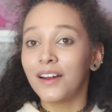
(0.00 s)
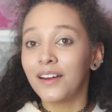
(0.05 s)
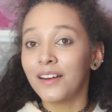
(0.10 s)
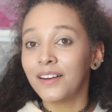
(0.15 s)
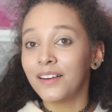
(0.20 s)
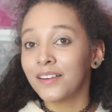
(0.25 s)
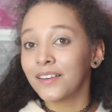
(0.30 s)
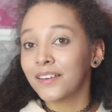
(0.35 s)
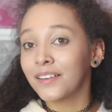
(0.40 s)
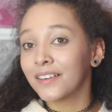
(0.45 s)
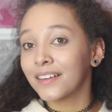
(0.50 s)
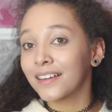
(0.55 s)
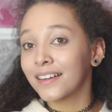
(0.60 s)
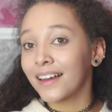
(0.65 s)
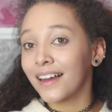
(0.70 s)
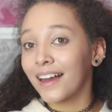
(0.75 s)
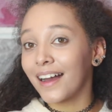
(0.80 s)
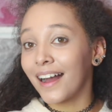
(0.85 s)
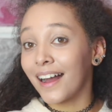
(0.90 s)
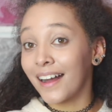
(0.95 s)
Look
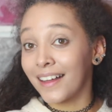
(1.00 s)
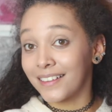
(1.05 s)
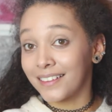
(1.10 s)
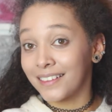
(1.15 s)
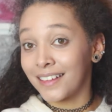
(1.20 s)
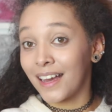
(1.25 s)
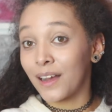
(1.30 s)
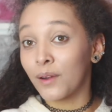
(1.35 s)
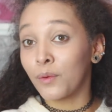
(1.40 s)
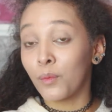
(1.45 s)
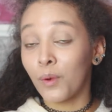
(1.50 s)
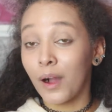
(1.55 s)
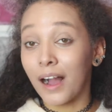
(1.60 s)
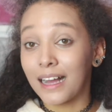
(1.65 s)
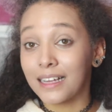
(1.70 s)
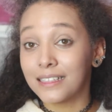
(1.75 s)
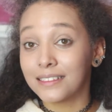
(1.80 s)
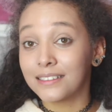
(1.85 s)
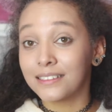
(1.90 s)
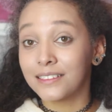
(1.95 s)
at that
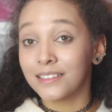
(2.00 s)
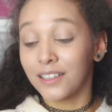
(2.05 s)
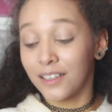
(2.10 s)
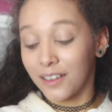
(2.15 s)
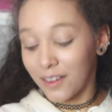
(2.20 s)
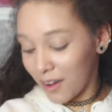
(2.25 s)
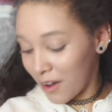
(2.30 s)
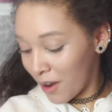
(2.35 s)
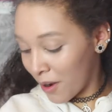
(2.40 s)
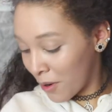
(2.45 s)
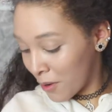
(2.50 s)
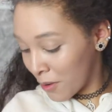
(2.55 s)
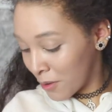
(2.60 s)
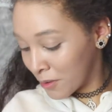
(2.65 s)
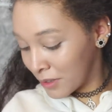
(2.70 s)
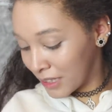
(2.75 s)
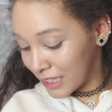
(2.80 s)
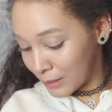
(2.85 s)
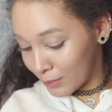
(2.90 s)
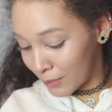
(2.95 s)
white.
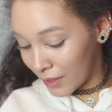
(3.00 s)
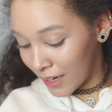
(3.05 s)
Oh, that's